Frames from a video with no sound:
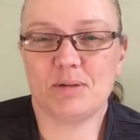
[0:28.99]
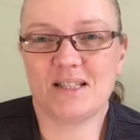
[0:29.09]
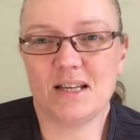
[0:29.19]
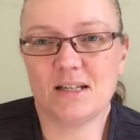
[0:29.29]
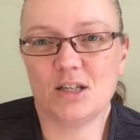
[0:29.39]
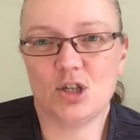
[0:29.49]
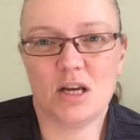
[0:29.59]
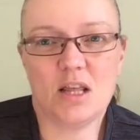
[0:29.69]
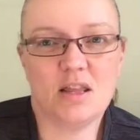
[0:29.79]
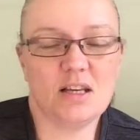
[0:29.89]
percentage
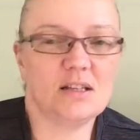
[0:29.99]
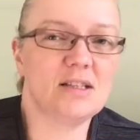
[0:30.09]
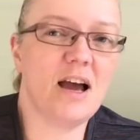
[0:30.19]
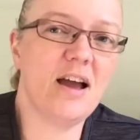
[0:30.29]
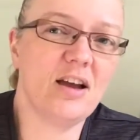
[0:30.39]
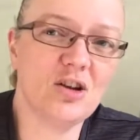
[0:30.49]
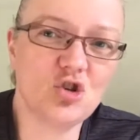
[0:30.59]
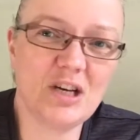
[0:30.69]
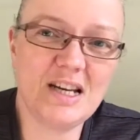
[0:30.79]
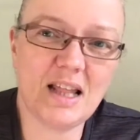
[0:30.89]
in the entire
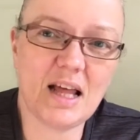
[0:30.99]
country,